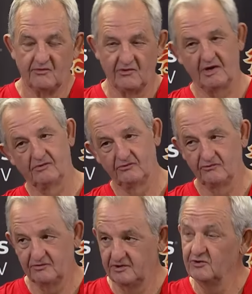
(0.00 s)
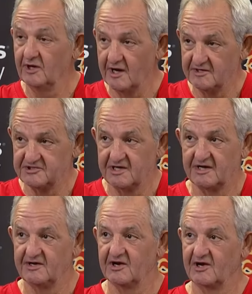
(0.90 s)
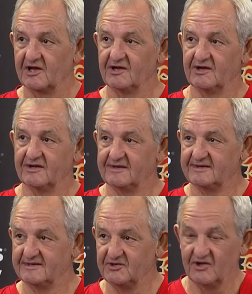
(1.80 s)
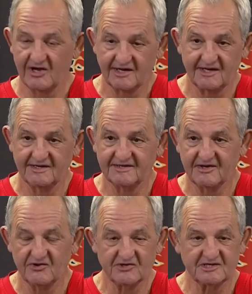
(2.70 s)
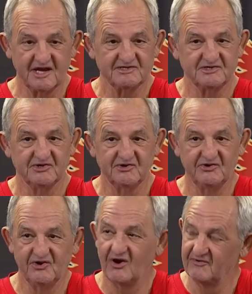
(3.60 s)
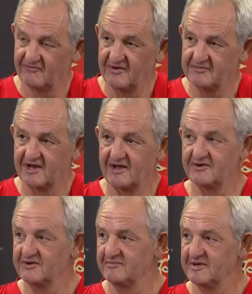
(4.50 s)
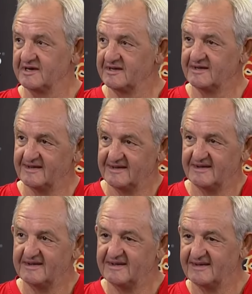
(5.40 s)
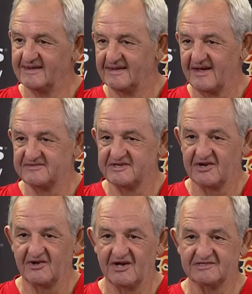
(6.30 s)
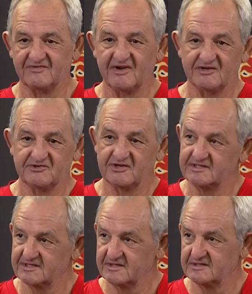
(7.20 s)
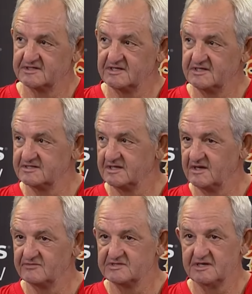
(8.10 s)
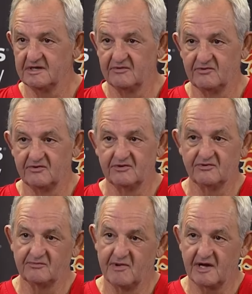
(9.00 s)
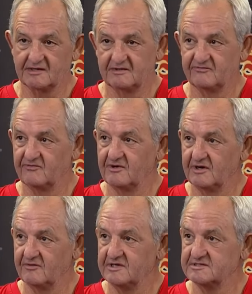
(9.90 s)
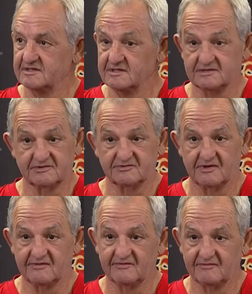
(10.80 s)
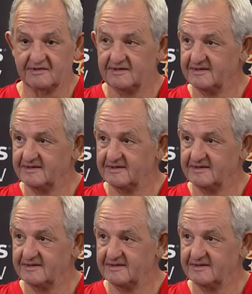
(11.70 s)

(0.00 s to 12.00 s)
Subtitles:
Well, you can answer that, Derek, can't you? Do you like, you know, there's guys here that aren't from Calgary, but I've said a lot. So if I had a choice of cities that I was in, I would only go back to the four I was, and this was one of them.